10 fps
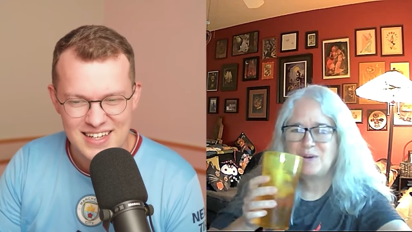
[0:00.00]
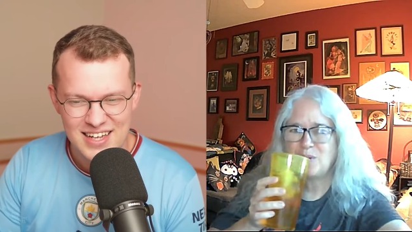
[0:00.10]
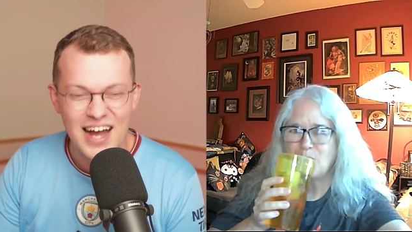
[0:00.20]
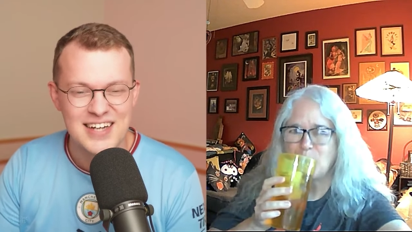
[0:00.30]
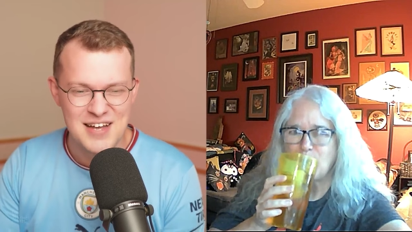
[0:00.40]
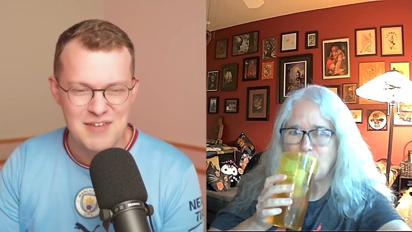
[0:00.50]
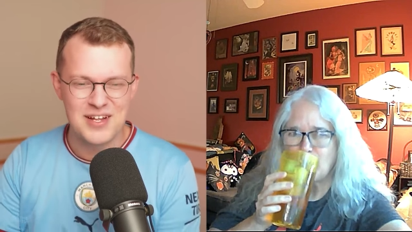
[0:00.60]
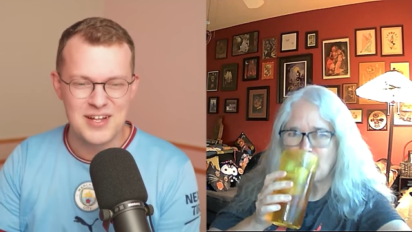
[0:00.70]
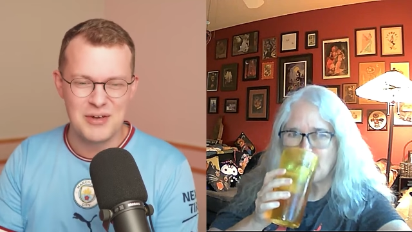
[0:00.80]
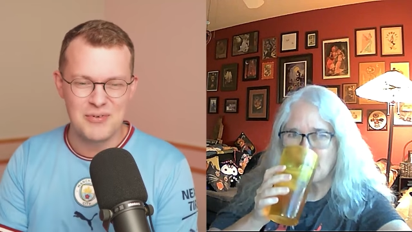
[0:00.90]
Speaker 1: I
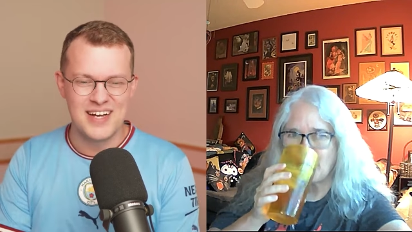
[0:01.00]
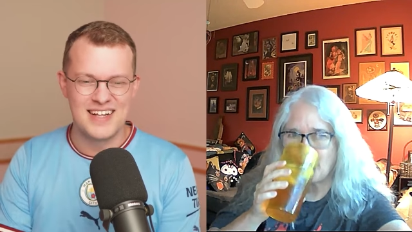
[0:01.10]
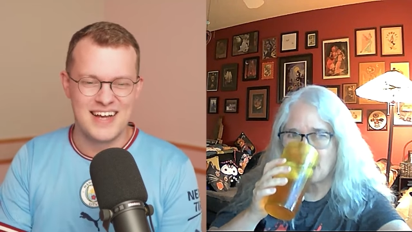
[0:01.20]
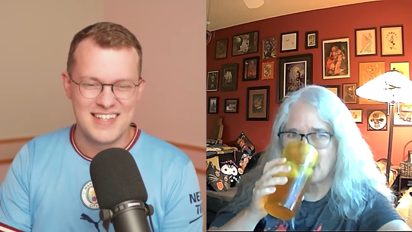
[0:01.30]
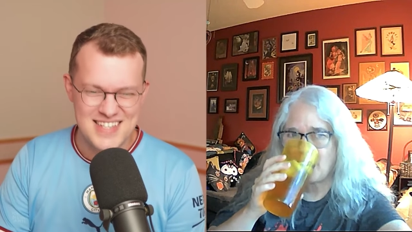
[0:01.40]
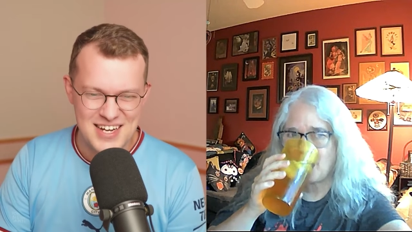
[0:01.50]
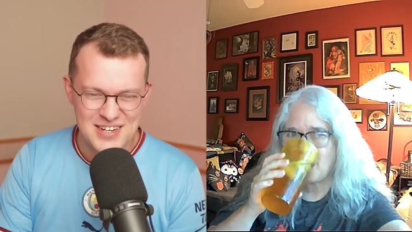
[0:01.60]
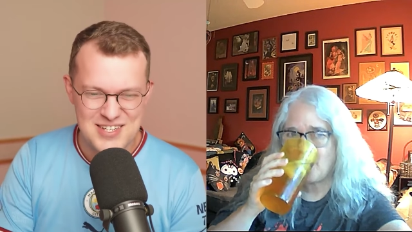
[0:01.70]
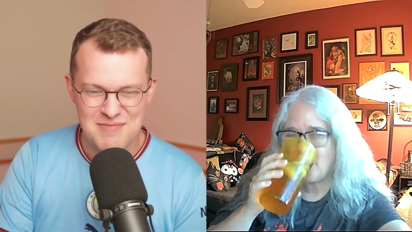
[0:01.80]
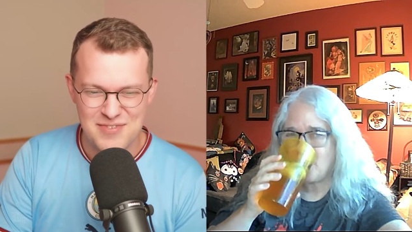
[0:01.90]
definitely will. I'll send you
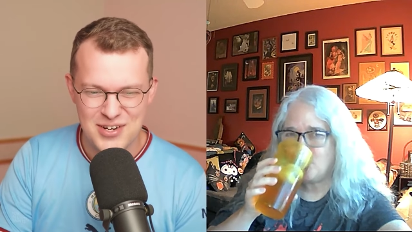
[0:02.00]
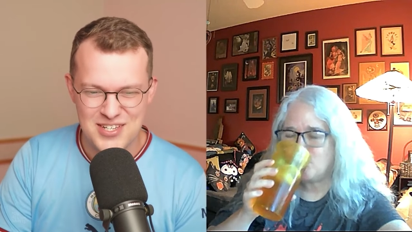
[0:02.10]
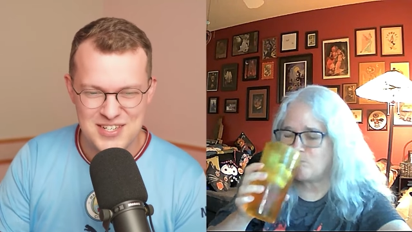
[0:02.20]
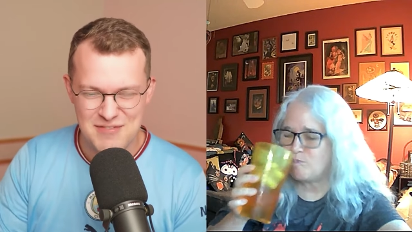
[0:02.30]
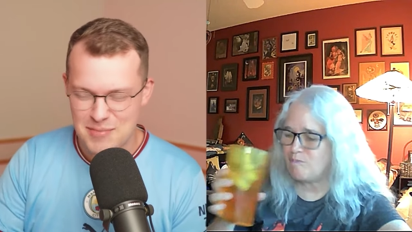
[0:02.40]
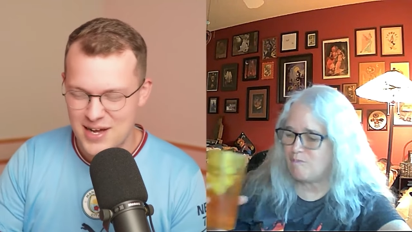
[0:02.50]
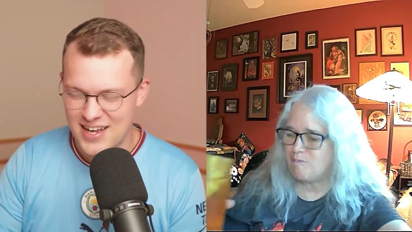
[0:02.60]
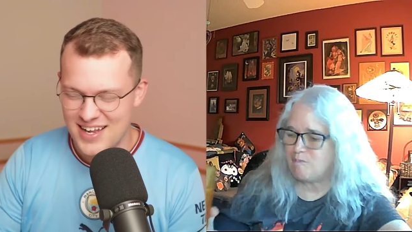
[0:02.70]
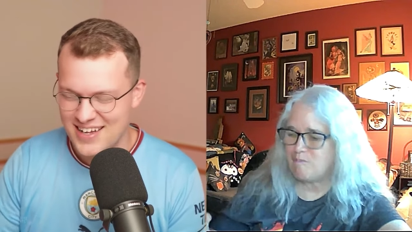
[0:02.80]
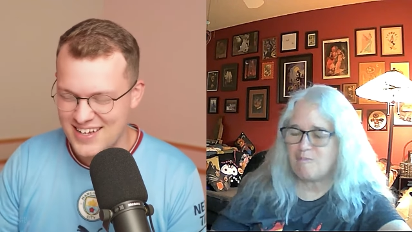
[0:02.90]
some photos of
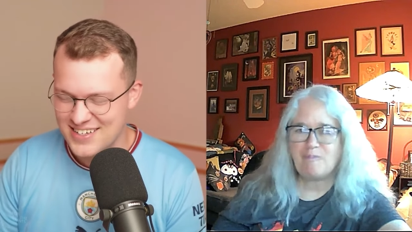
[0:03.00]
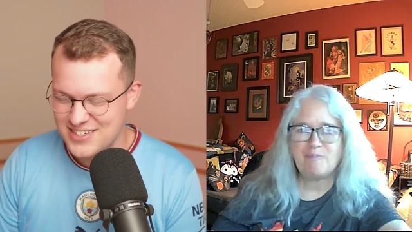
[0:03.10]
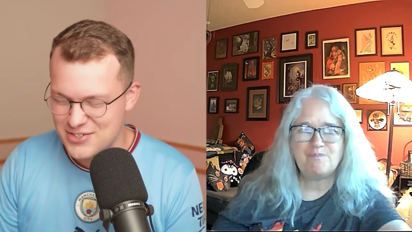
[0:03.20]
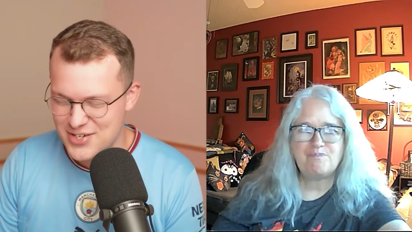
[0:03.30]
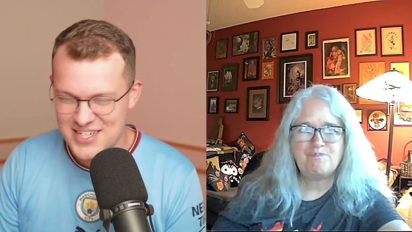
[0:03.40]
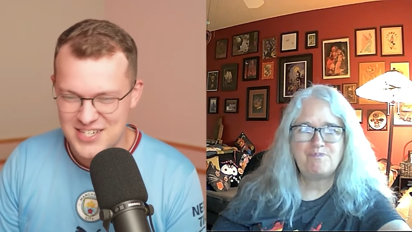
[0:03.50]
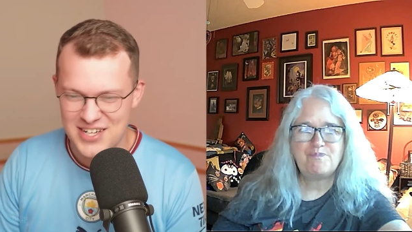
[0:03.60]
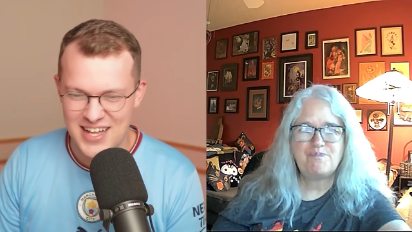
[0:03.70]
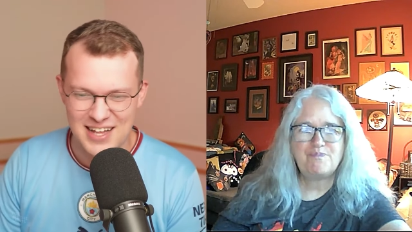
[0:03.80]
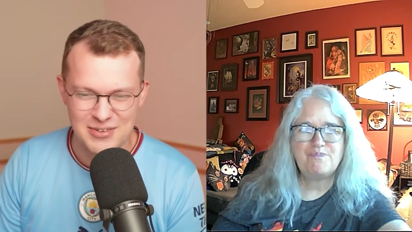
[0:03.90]
my uh, traditional
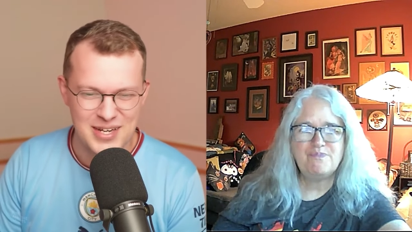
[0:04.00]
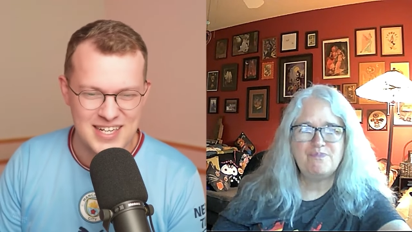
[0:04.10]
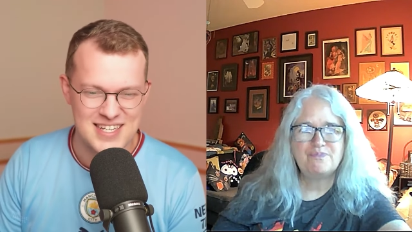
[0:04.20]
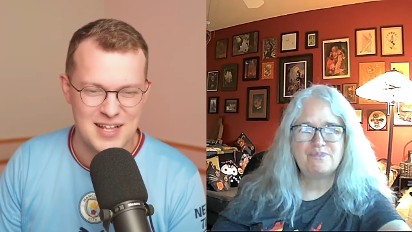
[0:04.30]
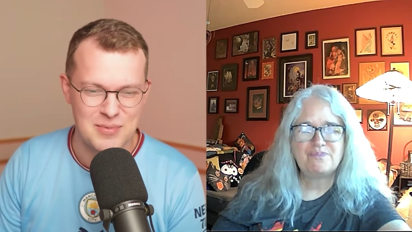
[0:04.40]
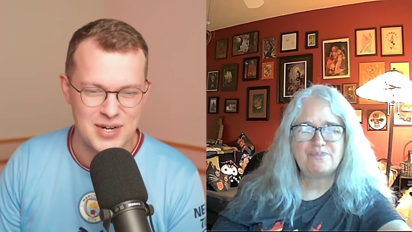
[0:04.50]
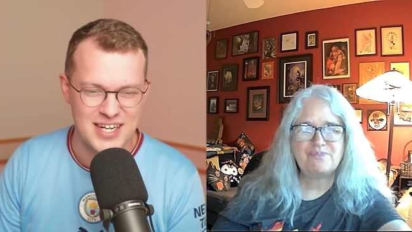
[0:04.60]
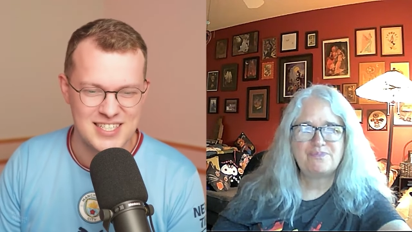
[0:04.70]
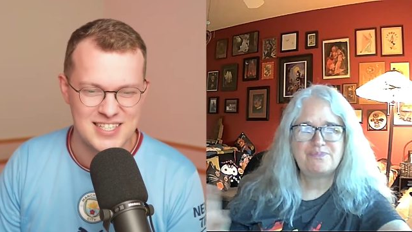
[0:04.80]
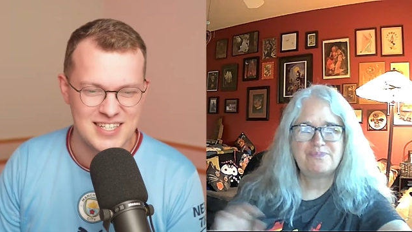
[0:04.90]
Halloween
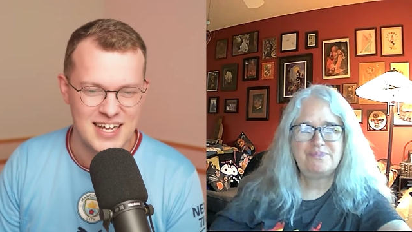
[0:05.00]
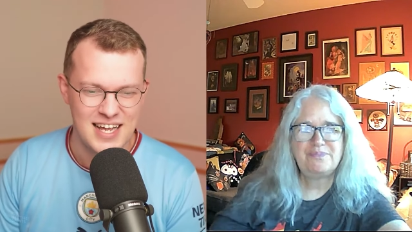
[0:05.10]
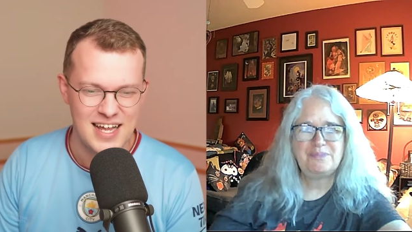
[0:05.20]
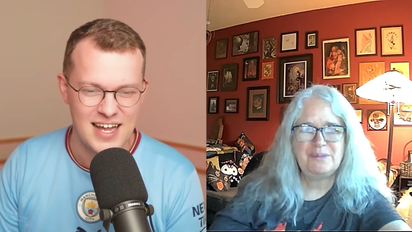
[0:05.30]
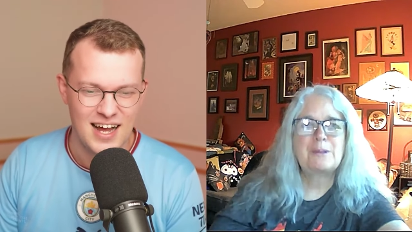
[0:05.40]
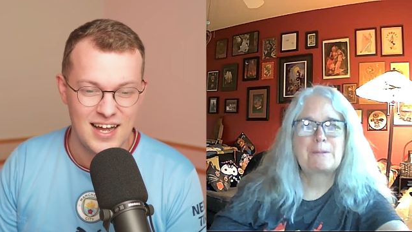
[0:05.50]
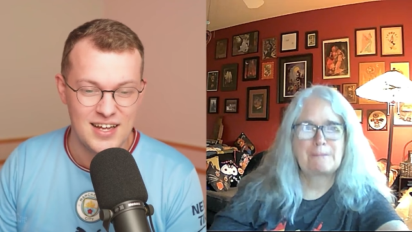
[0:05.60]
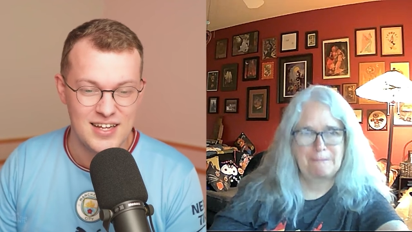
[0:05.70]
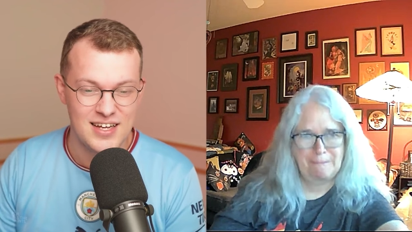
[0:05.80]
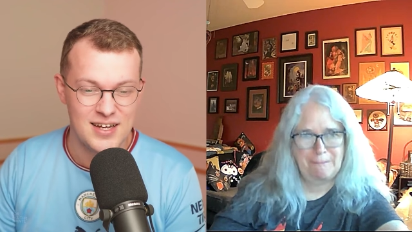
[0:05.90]
celebration, and
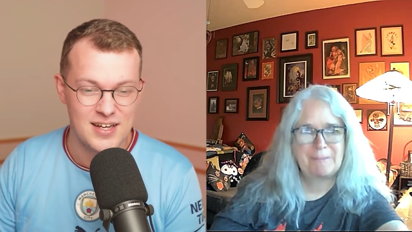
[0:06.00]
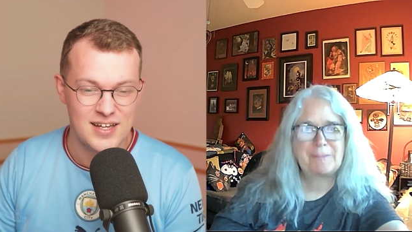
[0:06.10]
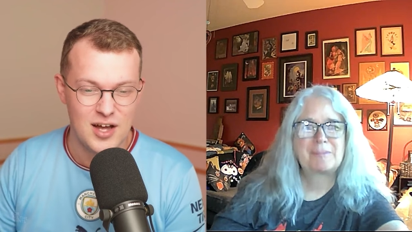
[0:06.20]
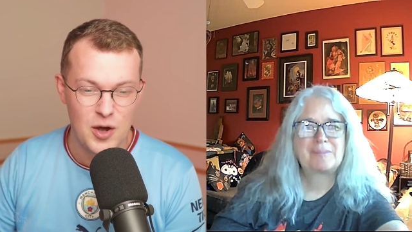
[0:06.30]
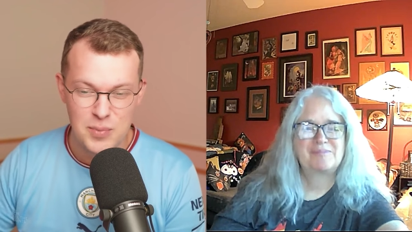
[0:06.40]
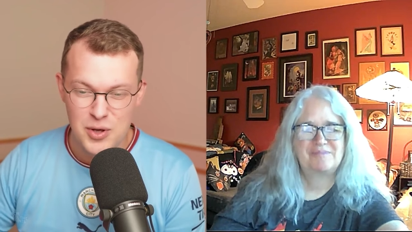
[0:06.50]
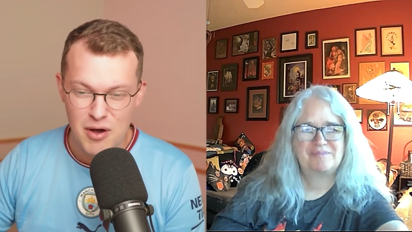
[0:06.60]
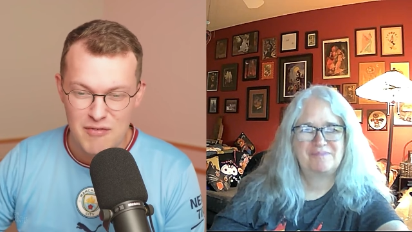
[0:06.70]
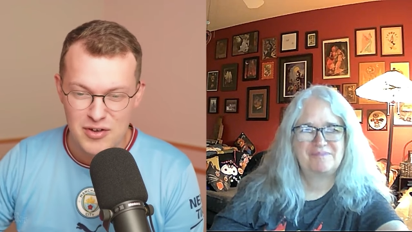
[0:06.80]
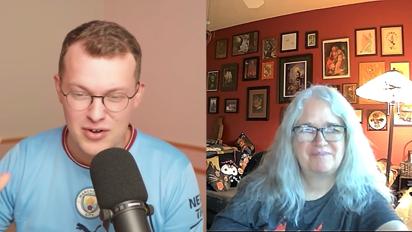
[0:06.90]
I uh, hope you
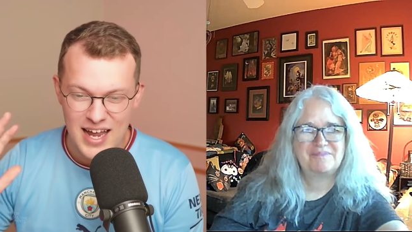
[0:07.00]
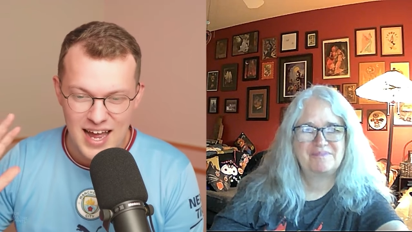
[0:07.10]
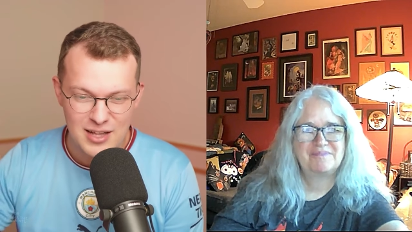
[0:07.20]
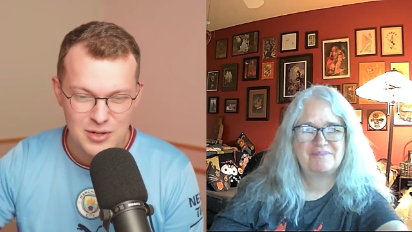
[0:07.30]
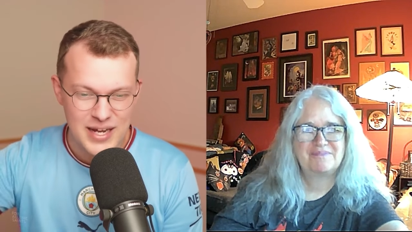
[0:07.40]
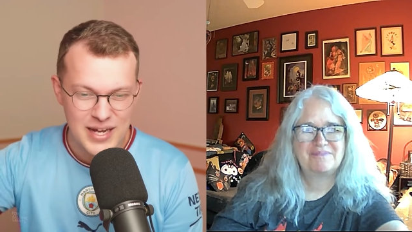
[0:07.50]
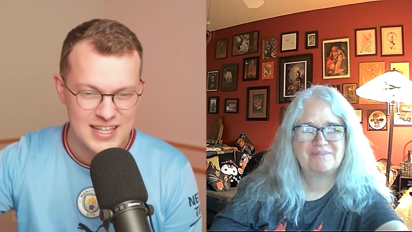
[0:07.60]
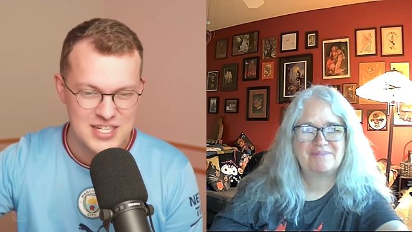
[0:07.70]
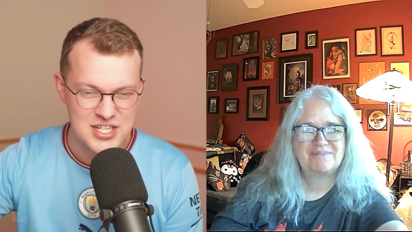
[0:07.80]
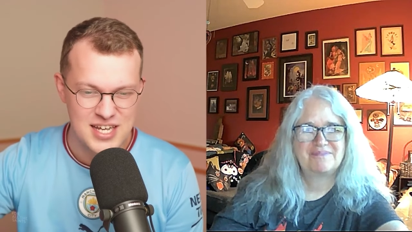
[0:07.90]
have a great Halloween
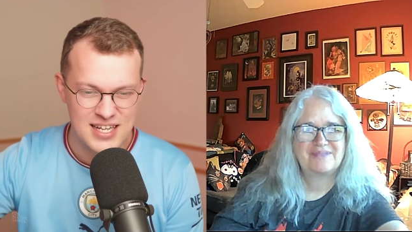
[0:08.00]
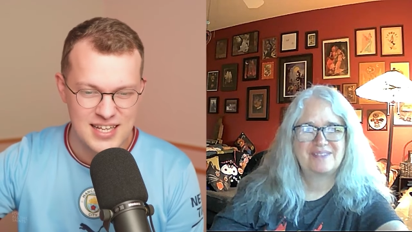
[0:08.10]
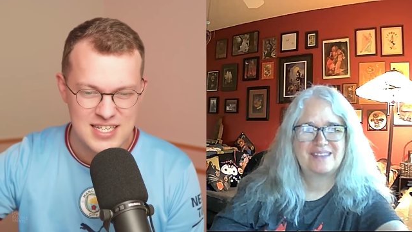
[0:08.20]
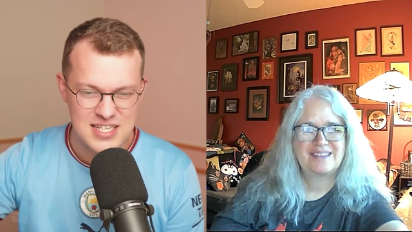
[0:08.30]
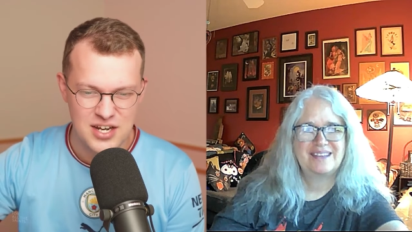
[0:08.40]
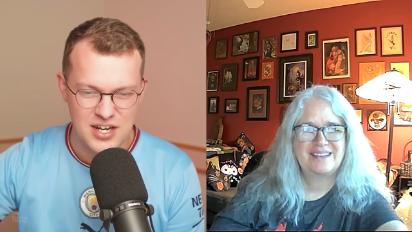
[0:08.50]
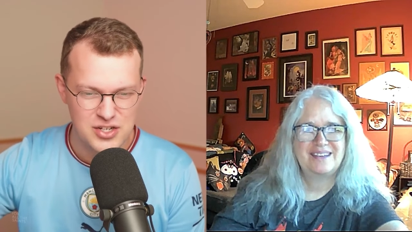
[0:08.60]
this year, Lisa.